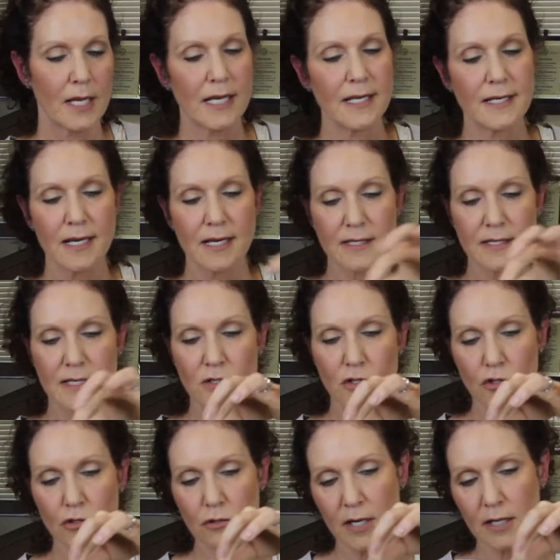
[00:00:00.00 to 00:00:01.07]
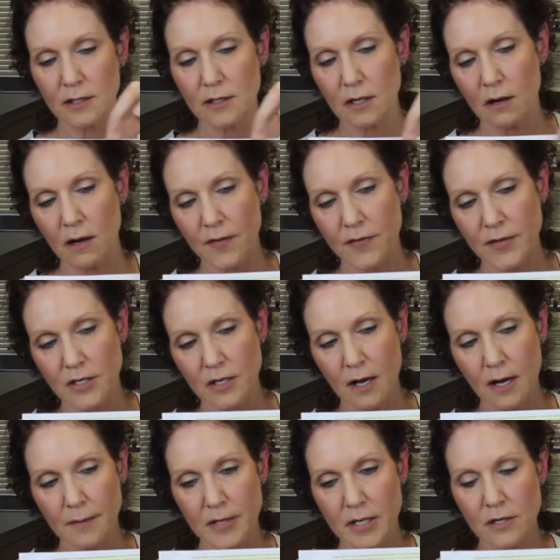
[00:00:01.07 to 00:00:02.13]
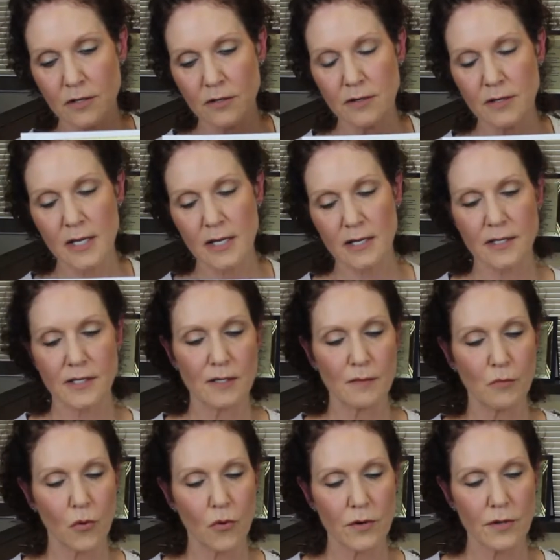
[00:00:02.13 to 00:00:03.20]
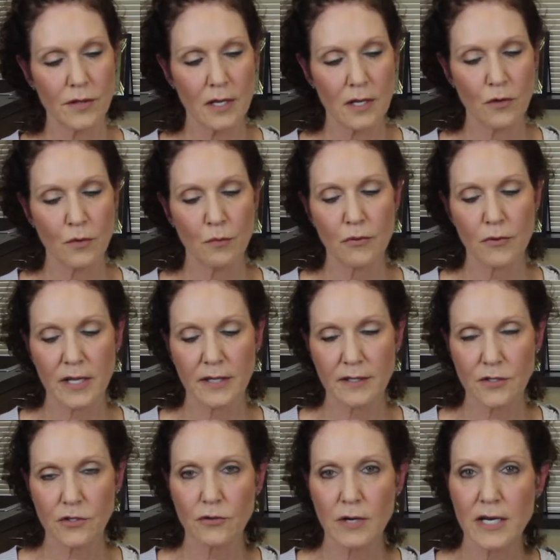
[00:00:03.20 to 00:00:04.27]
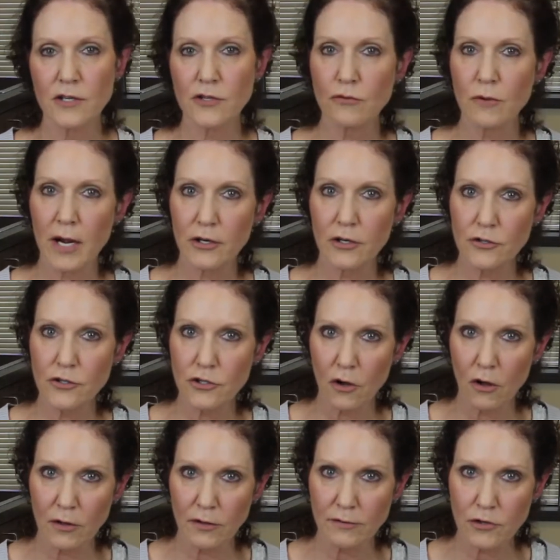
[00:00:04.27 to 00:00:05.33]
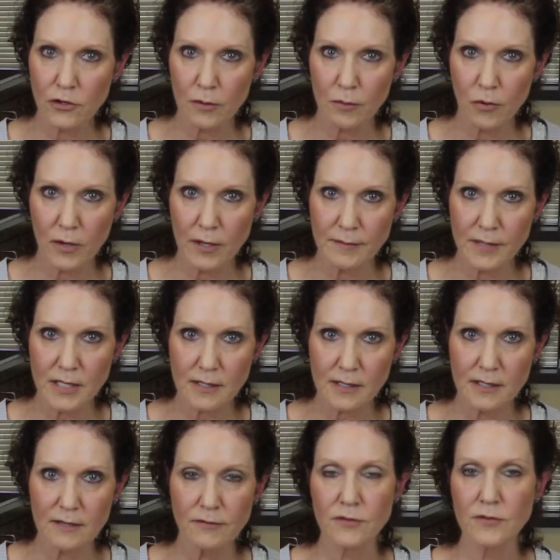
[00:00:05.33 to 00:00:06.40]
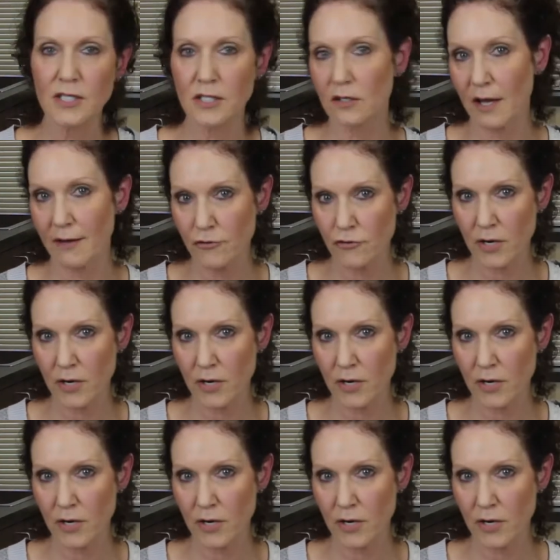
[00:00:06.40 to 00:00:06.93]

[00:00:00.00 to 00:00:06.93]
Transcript: It does instruct on the top here that it's important that you bring this drainage record to all of your appointments. If you still have